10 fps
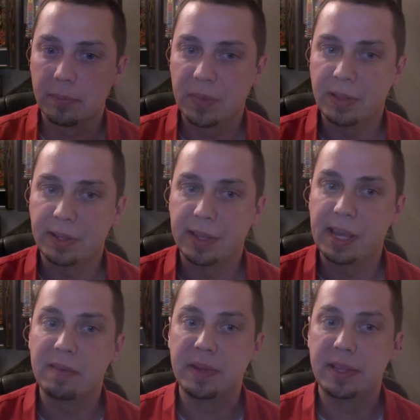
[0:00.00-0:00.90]
Like they
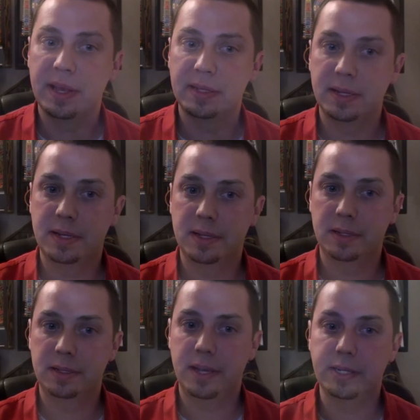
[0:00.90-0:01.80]
gave me that
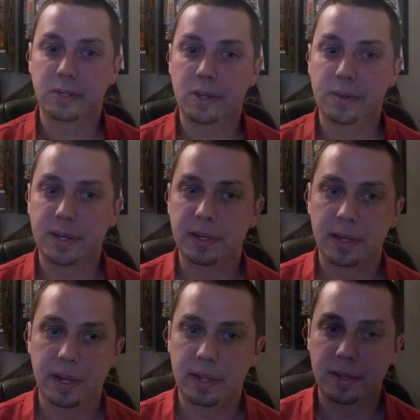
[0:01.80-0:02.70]
the hydrocodone,
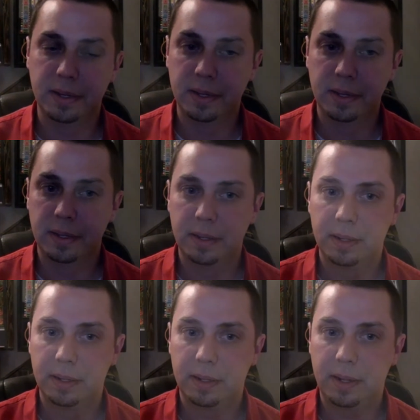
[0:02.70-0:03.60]
and
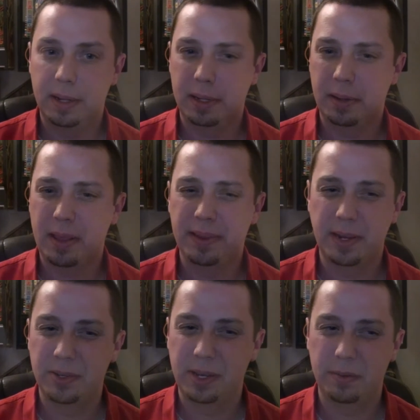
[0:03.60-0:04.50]
I think
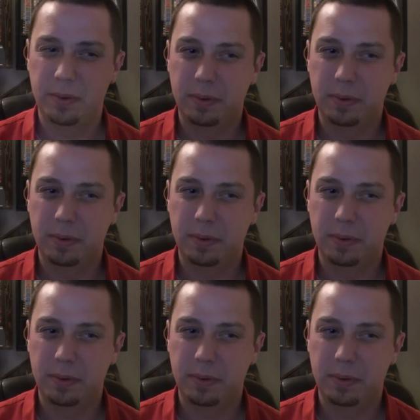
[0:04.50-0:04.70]
I took it